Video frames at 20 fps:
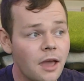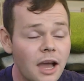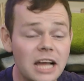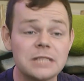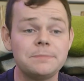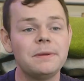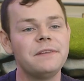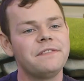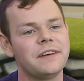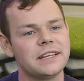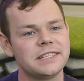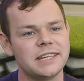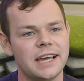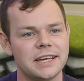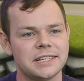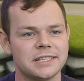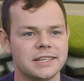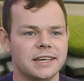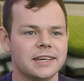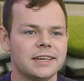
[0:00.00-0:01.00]
It's been
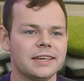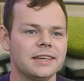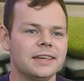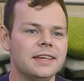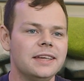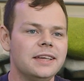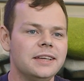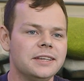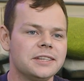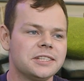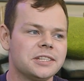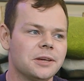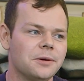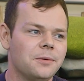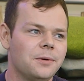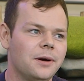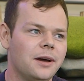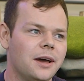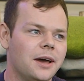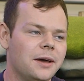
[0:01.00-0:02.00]
fantastic.
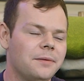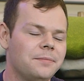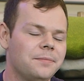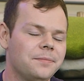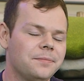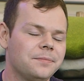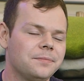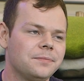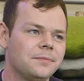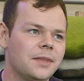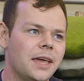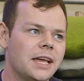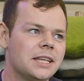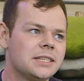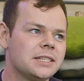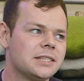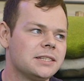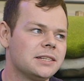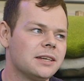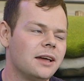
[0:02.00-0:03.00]
So
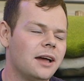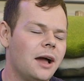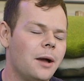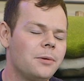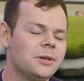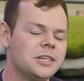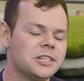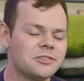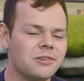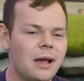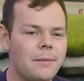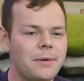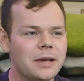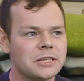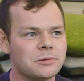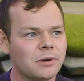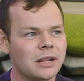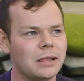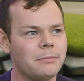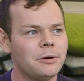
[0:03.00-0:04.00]
I would describe it
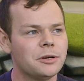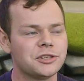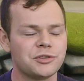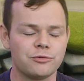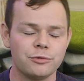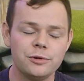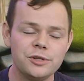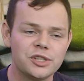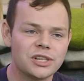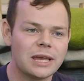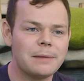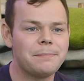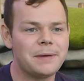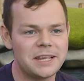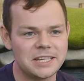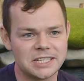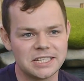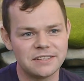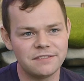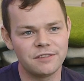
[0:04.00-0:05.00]
as one of the most RuneScape
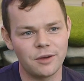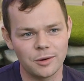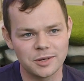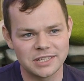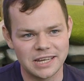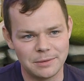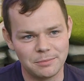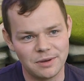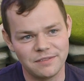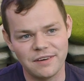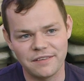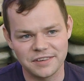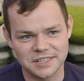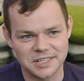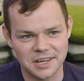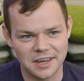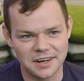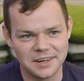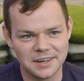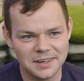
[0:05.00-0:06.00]
pieces of content we've ever
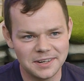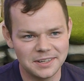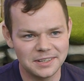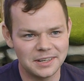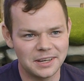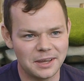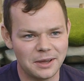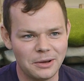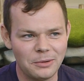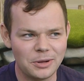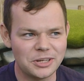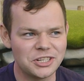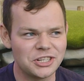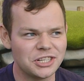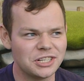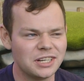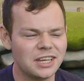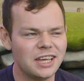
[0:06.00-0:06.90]
done, which